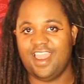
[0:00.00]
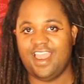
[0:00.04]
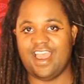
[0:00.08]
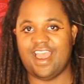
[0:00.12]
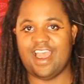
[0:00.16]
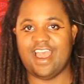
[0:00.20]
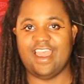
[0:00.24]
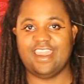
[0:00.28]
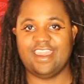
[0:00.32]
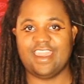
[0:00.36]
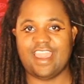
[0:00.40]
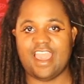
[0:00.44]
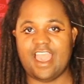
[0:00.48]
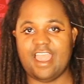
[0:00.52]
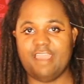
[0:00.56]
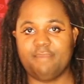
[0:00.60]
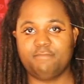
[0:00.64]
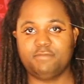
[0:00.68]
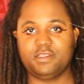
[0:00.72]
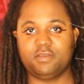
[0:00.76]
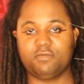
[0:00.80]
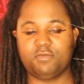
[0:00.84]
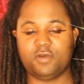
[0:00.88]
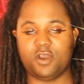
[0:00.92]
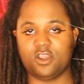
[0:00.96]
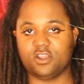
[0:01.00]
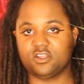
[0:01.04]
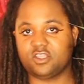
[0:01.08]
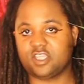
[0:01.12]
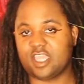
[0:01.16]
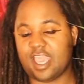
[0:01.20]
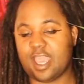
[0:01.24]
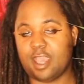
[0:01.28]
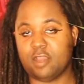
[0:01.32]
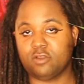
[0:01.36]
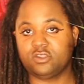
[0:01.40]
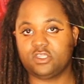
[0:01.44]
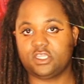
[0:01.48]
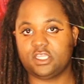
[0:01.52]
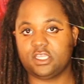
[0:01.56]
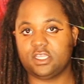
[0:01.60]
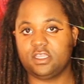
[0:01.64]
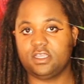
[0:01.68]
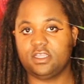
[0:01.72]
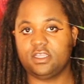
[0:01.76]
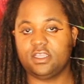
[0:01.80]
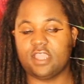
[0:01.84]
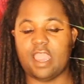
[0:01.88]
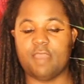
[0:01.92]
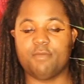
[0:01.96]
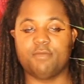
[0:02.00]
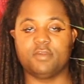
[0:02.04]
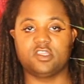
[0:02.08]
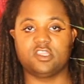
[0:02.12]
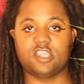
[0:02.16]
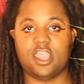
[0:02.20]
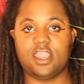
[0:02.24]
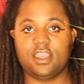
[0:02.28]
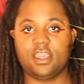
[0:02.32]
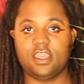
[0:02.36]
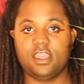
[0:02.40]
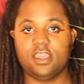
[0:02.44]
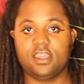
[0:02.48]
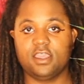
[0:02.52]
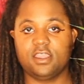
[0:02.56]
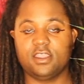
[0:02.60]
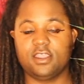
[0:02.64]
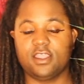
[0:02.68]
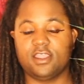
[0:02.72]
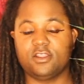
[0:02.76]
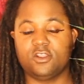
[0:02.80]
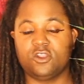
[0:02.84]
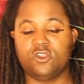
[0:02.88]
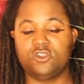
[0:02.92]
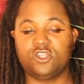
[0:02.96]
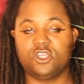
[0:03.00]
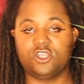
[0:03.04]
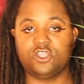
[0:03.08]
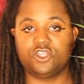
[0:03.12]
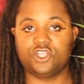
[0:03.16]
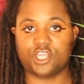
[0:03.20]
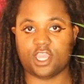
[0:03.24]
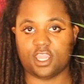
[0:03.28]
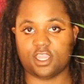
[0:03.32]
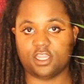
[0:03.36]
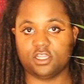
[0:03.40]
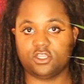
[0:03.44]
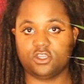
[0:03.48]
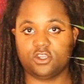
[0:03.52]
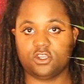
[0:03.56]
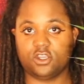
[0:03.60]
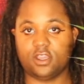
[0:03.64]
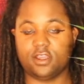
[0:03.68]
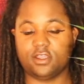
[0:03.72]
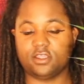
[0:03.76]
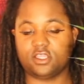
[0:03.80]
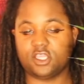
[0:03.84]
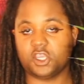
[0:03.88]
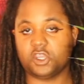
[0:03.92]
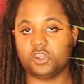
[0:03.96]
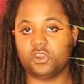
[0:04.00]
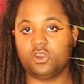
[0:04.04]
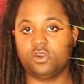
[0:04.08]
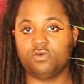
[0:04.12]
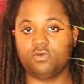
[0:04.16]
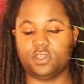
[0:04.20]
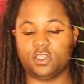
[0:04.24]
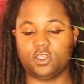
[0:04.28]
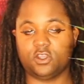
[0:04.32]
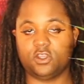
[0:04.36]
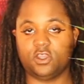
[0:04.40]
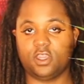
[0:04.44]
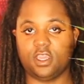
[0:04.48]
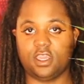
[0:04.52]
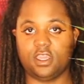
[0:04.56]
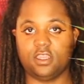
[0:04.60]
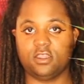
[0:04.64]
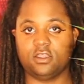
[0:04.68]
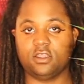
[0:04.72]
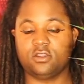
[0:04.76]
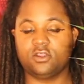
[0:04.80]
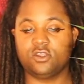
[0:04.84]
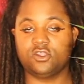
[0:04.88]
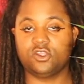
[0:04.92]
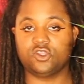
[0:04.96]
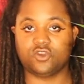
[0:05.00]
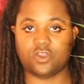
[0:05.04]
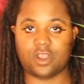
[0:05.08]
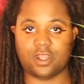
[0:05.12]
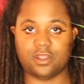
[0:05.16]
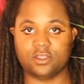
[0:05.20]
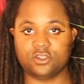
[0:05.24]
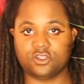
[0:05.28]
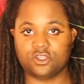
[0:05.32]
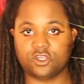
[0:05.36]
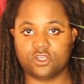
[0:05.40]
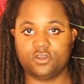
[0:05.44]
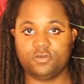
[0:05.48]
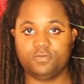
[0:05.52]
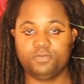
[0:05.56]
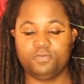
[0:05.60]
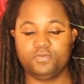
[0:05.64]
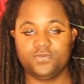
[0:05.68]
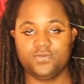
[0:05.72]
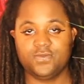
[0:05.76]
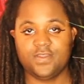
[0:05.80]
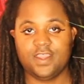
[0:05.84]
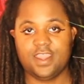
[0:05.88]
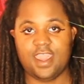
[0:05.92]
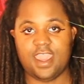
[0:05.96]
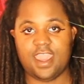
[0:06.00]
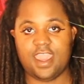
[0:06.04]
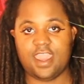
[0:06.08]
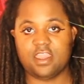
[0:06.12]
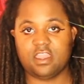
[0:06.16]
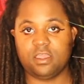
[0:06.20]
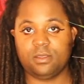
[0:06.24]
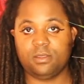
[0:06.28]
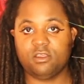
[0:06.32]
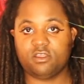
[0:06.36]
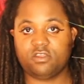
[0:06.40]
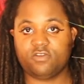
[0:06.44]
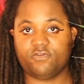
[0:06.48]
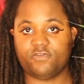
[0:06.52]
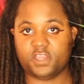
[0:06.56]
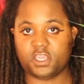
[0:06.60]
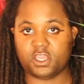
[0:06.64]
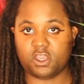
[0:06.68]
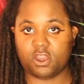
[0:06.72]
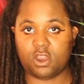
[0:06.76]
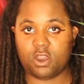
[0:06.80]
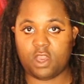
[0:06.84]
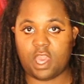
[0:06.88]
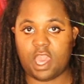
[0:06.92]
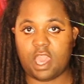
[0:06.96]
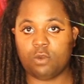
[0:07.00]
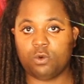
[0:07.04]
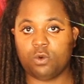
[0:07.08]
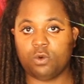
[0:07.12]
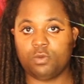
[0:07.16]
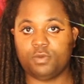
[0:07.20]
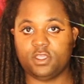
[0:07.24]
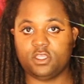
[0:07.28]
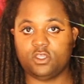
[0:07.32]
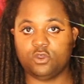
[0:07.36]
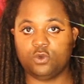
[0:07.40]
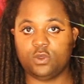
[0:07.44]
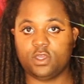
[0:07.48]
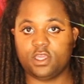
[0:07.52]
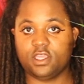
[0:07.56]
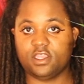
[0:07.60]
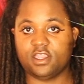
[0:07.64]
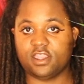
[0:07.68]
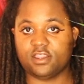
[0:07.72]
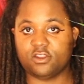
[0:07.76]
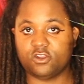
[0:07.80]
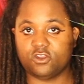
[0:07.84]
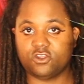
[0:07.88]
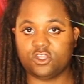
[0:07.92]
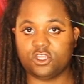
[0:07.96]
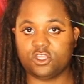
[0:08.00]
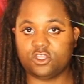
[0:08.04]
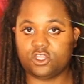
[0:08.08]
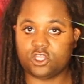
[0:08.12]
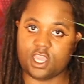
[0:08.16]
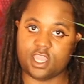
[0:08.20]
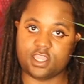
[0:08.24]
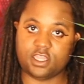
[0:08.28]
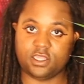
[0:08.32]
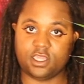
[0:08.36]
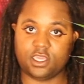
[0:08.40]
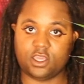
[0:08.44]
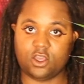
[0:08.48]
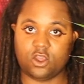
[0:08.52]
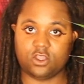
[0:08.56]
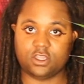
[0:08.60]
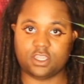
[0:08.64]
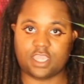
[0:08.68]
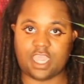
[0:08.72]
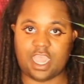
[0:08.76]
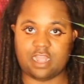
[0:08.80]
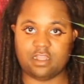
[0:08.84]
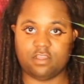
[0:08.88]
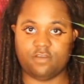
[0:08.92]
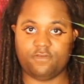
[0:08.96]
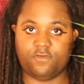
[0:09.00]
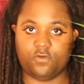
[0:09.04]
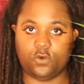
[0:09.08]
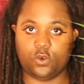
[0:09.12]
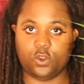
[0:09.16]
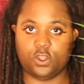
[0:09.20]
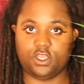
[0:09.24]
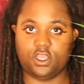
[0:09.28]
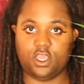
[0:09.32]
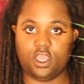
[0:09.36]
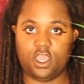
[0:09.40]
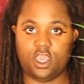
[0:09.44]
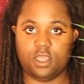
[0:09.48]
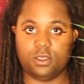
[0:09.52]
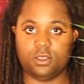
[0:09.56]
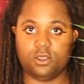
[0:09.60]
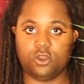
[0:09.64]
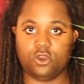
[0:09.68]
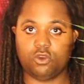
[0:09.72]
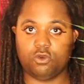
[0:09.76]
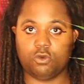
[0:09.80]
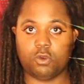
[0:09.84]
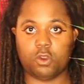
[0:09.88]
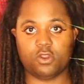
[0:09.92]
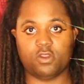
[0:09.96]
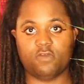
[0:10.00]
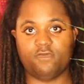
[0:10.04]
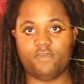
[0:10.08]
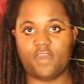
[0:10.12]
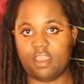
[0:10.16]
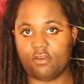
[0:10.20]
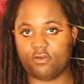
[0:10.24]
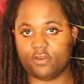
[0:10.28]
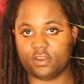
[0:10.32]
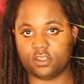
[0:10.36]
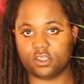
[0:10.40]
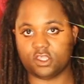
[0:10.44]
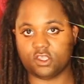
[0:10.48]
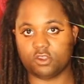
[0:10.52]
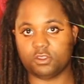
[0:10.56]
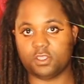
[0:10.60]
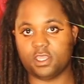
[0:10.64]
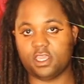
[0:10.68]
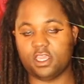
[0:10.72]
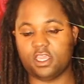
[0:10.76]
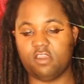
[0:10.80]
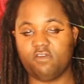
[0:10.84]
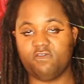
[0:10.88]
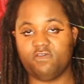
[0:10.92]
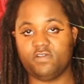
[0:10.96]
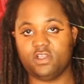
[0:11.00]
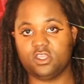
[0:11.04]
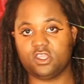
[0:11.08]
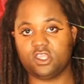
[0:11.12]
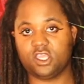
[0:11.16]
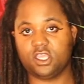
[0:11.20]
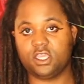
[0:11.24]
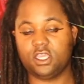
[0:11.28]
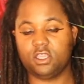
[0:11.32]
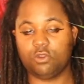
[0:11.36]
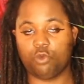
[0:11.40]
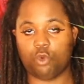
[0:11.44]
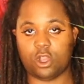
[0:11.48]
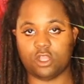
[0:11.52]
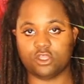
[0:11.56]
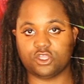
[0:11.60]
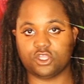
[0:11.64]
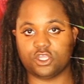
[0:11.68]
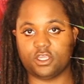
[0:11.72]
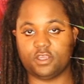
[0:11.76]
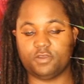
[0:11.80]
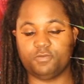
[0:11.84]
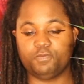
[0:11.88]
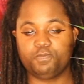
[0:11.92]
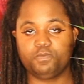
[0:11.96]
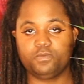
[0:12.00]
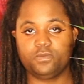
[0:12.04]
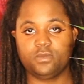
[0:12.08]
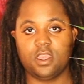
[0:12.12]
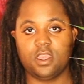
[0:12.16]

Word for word: Hi, I'm Lamarr Townsend. I'm a psychic, an energy channeler, a tarot reader, and an astrologer. And in this video, I will be doing an energy channeling on California and the coronavirus. So thank you for listening and watching.